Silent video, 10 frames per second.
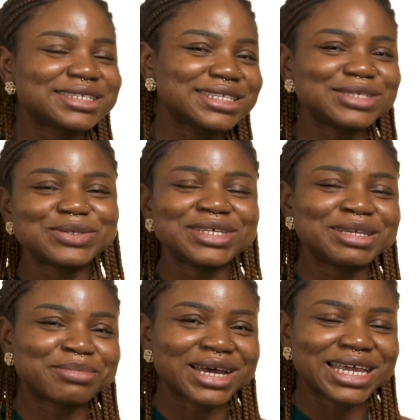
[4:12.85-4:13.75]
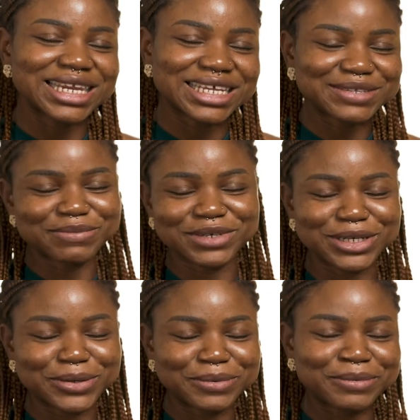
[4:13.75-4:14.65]
see you in my next video
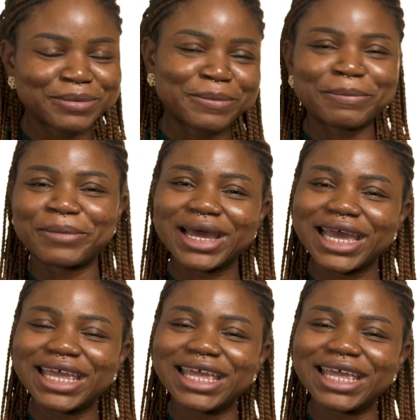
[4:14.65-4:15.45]
bye